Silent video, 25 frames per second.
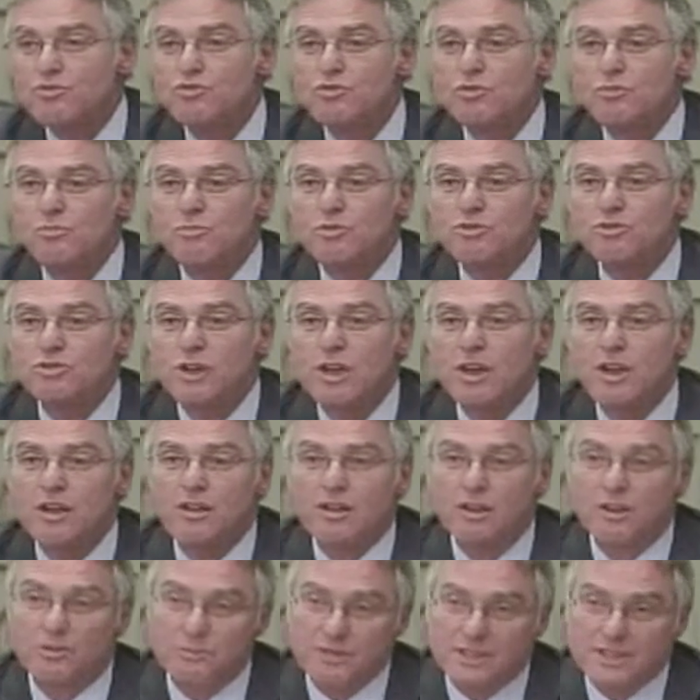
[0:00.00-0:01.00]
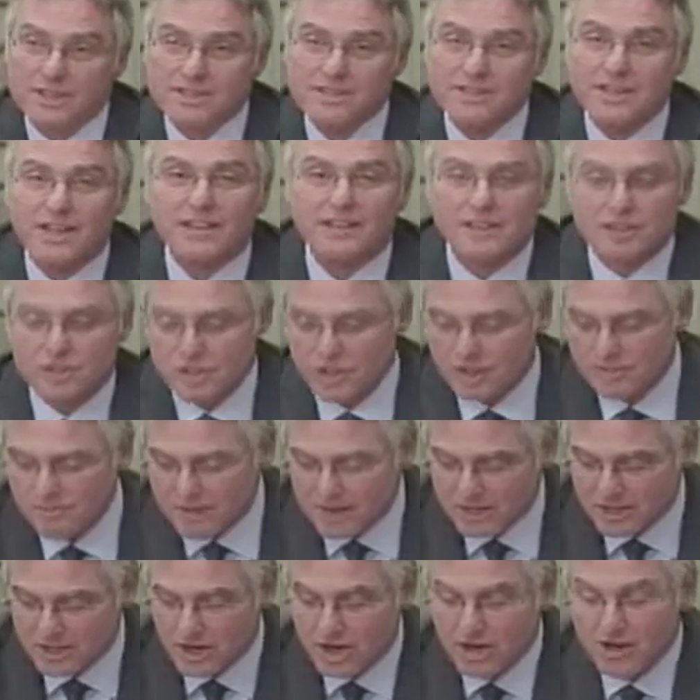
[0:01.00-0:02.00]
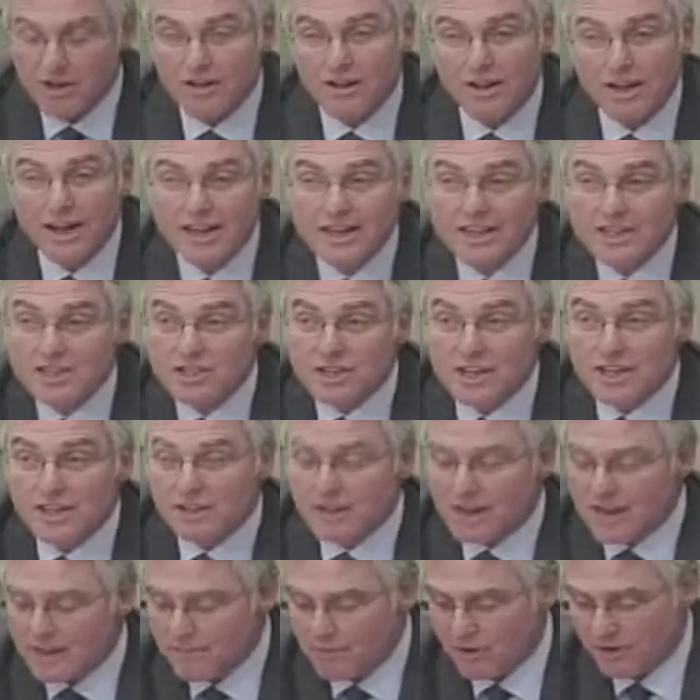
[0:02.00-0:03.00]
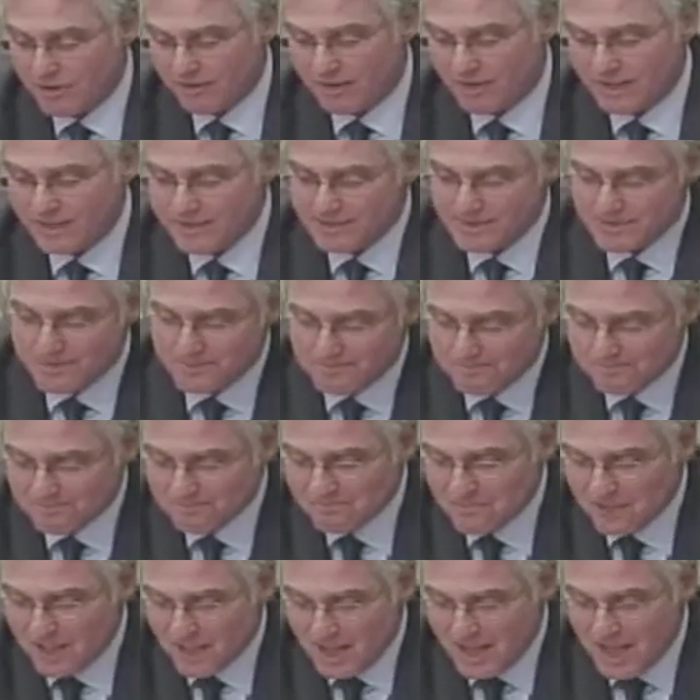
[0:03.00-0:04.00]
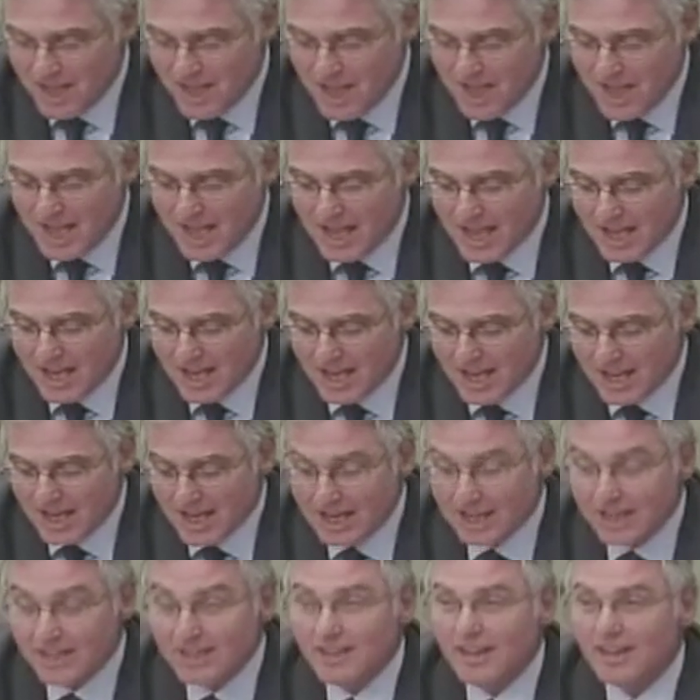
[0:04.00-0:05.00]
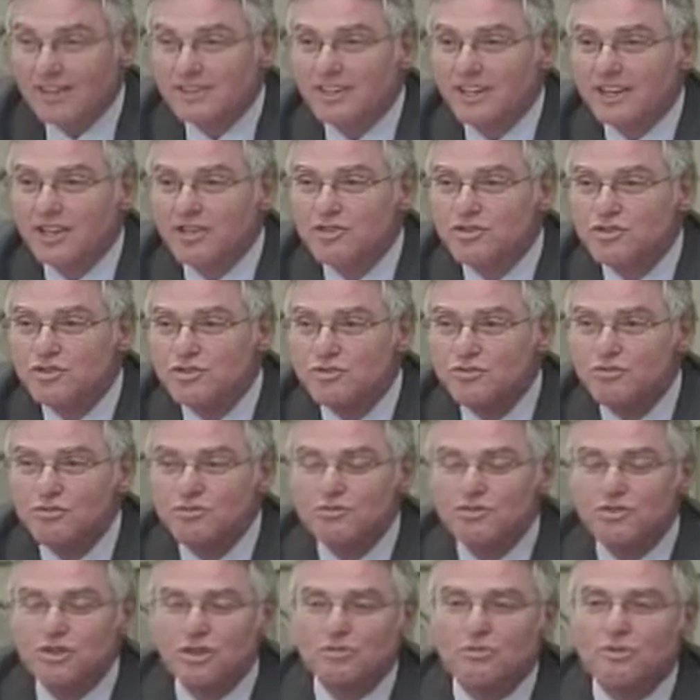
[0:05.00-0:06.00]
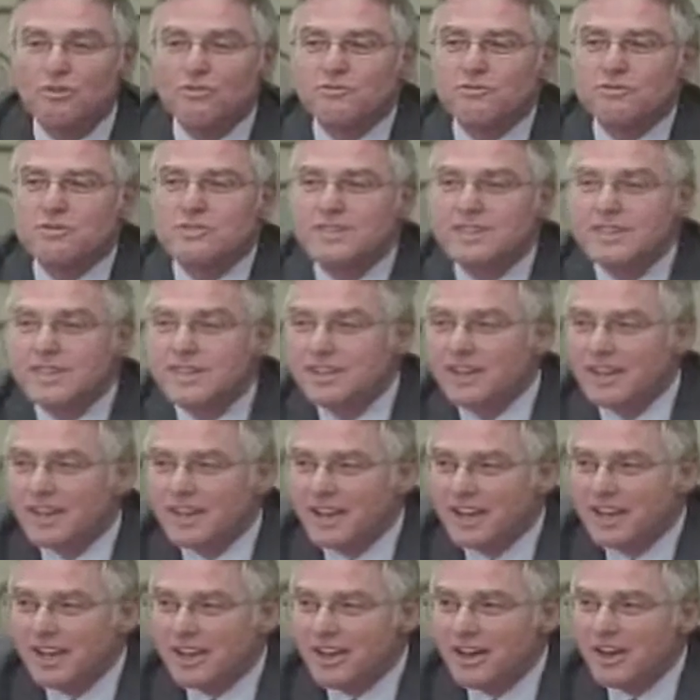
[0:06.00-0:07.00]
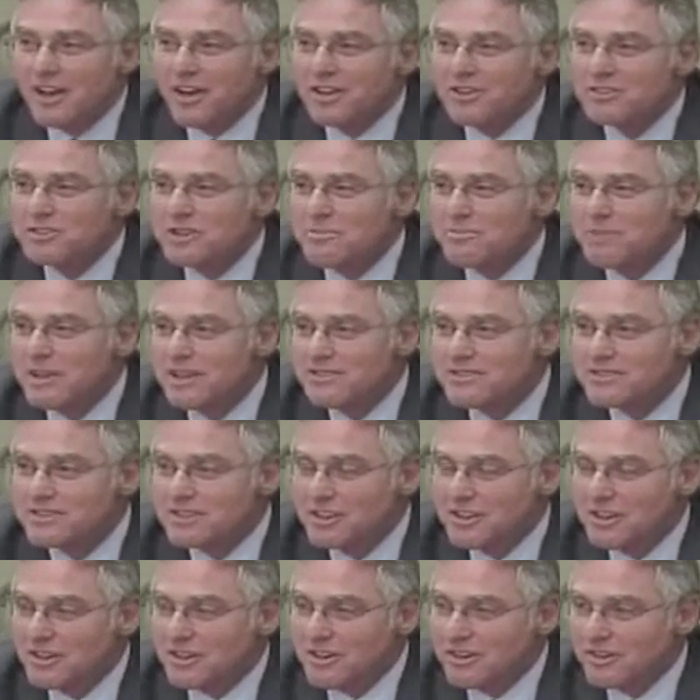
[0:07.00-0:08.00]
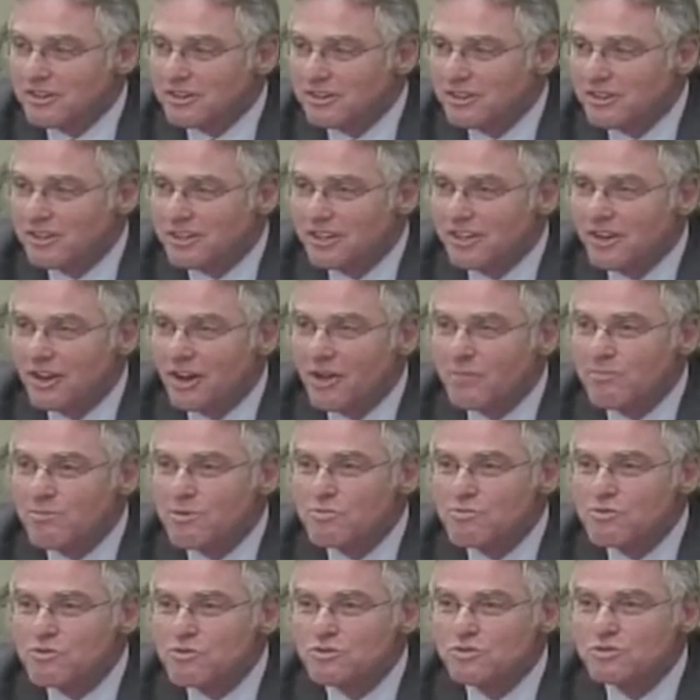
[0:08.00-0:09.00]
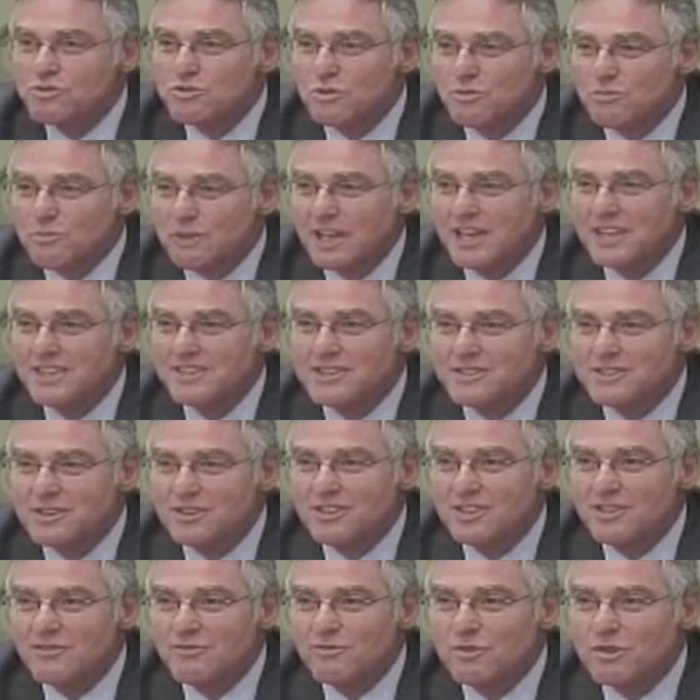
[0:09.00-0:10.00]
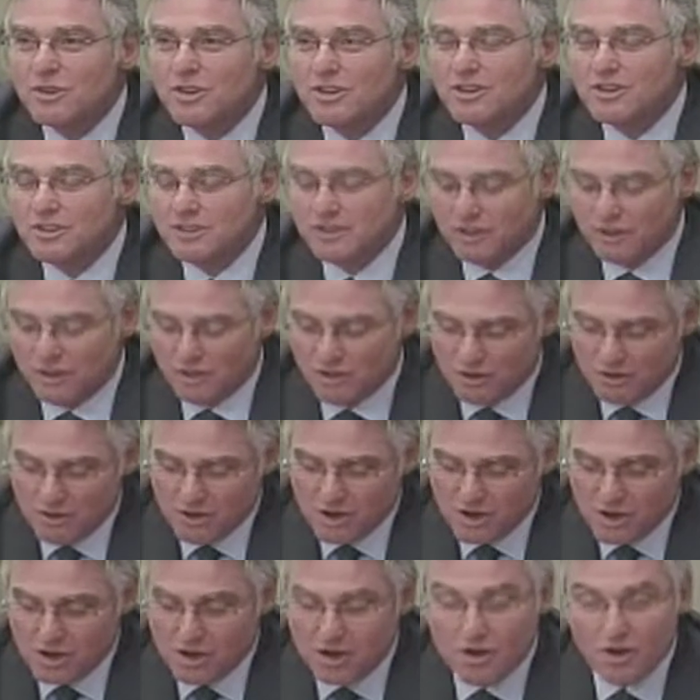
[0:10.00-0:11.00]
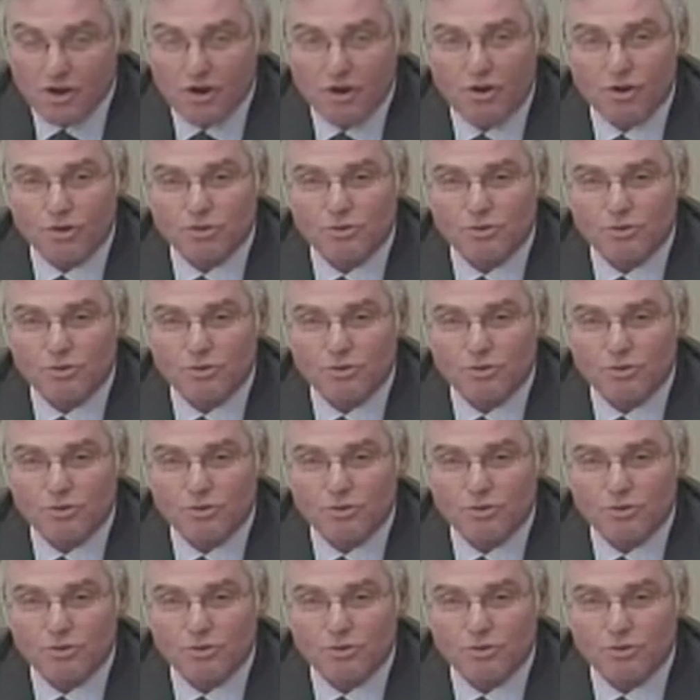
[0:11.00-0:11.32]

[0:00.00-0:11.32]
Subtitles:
The ADPQ is a member of various strategic committees at the provincial level. I should note at the outset, and I don't think you will be surprised to hear this,